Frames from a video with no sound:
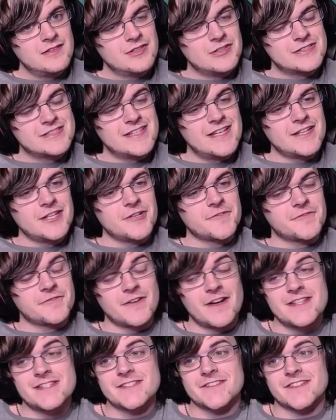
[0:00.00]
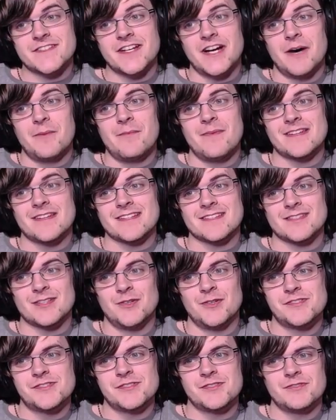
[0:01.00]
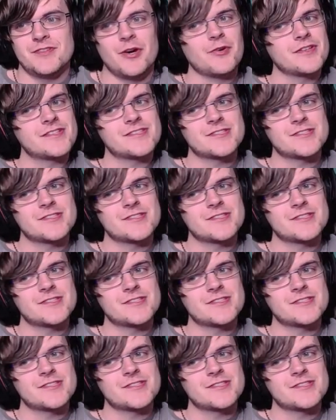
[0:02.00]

Looks like your friends have come in and told you, no,